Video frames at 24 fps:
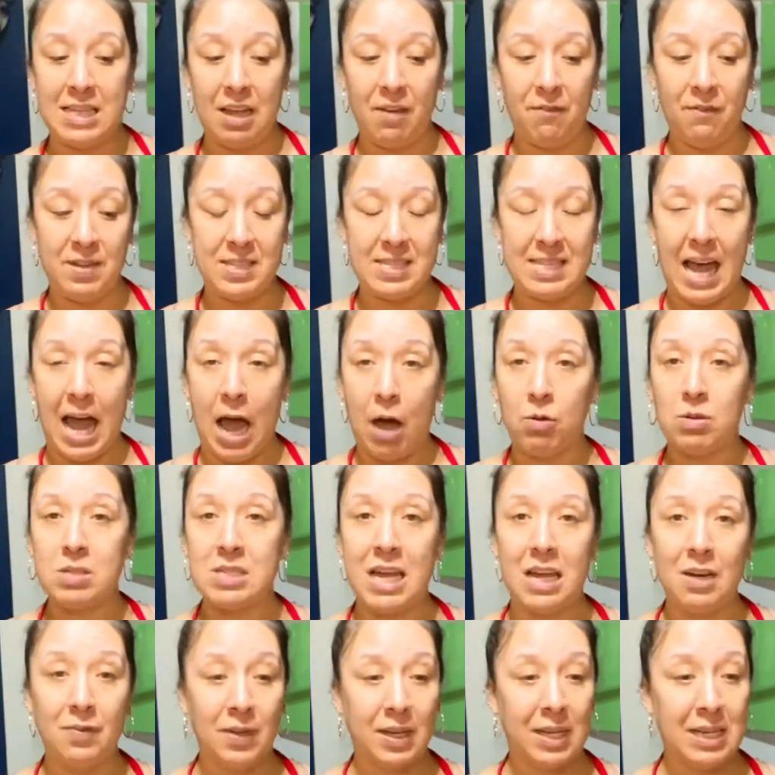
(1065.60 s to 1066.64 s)
it's
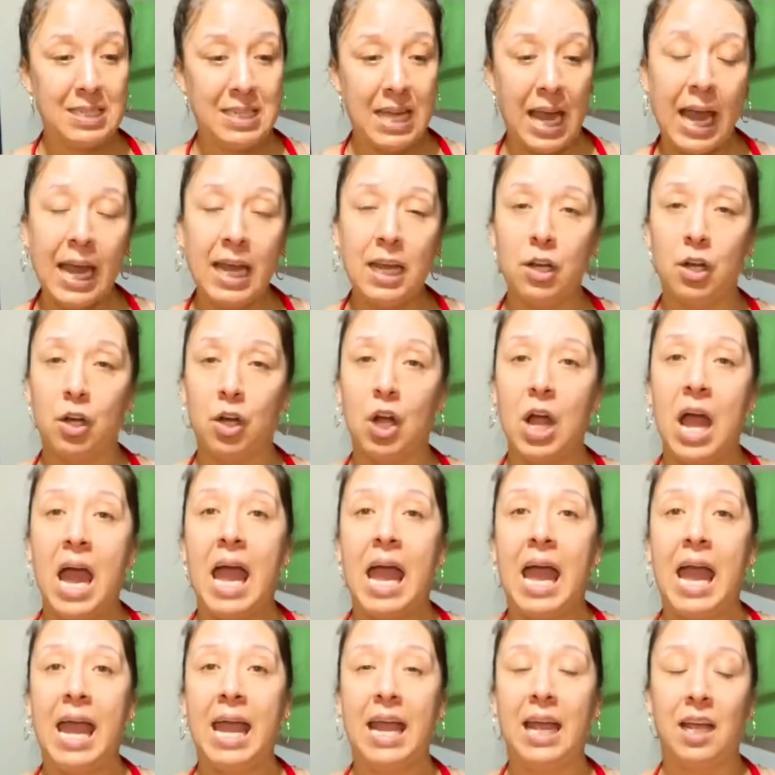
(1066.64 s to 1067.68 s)
outside of a container,
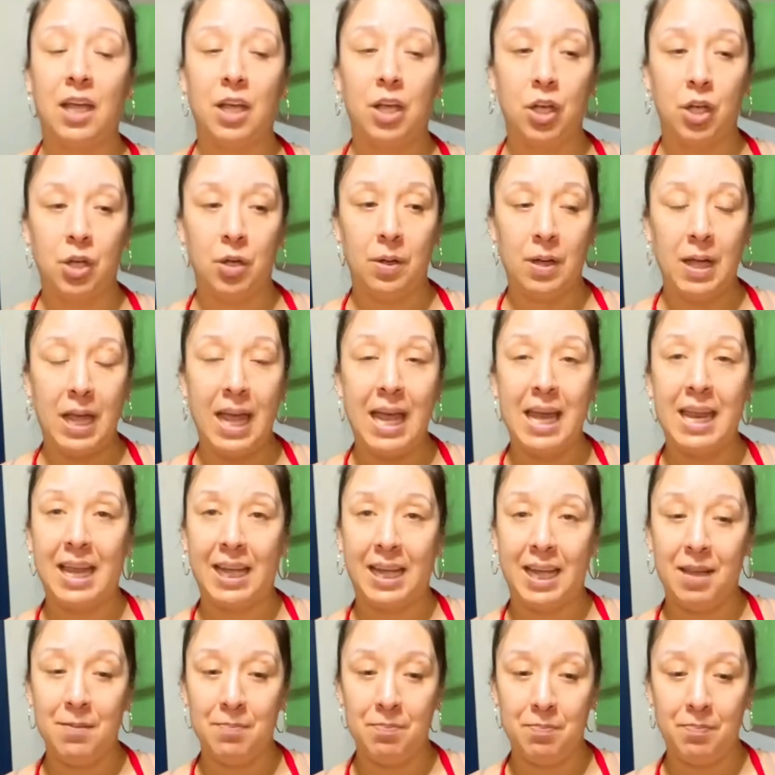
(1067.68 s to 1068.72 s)

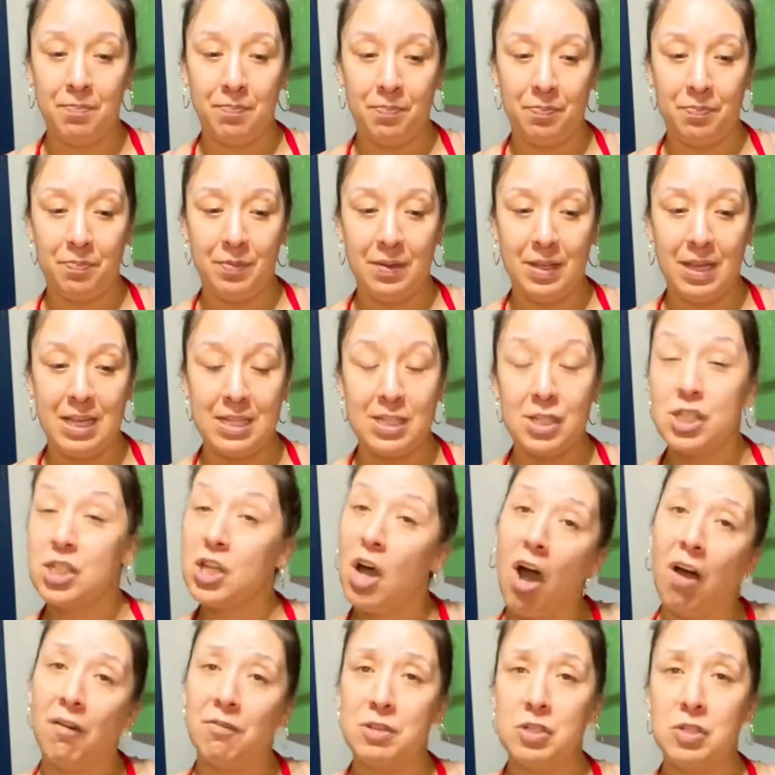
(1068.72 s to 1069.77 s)
it's
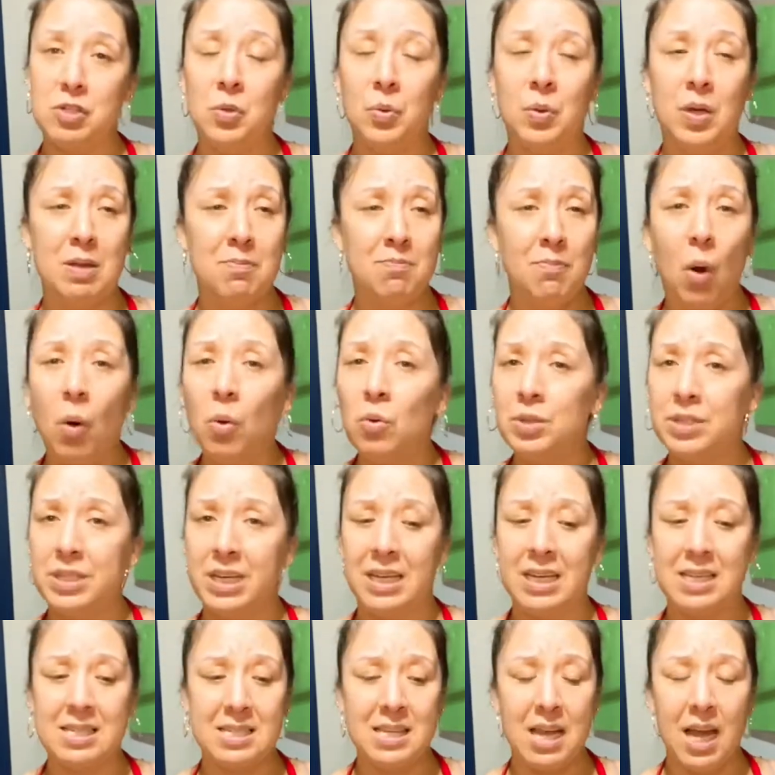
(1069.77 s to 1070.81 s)
soft, so you can mold
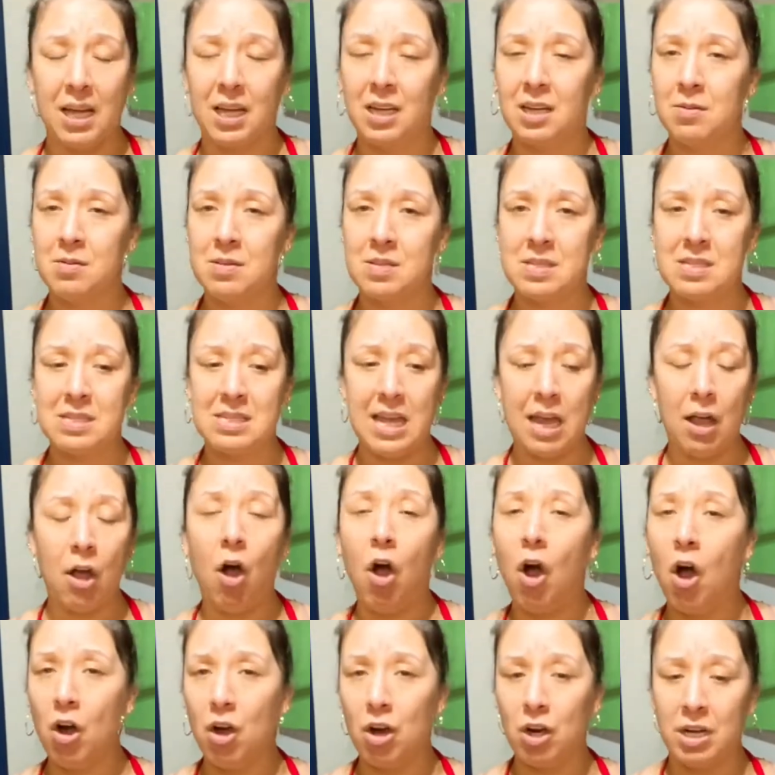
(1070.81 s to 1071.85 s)
it. It's not going to stay
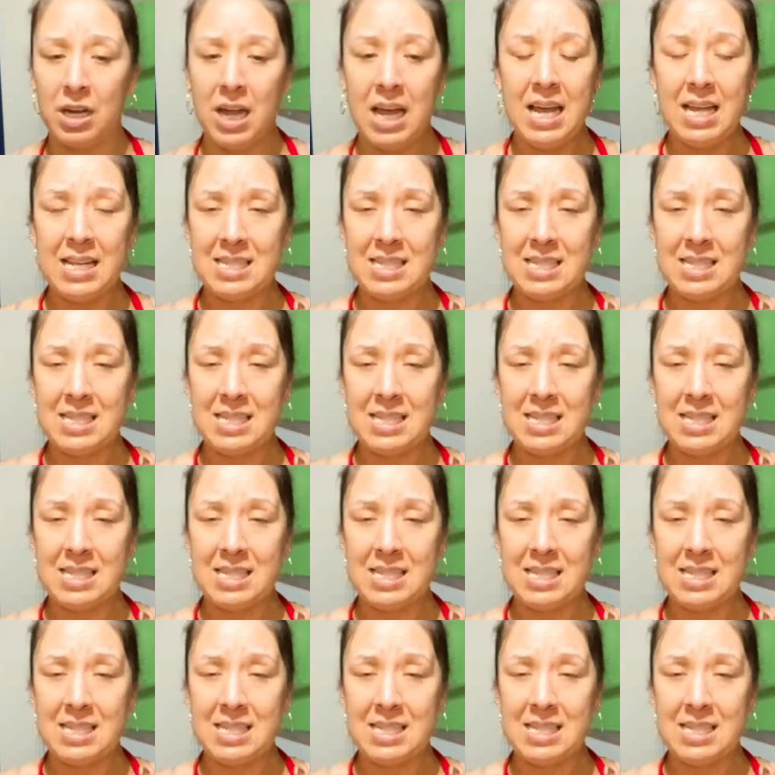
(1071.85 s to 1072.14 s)
hard.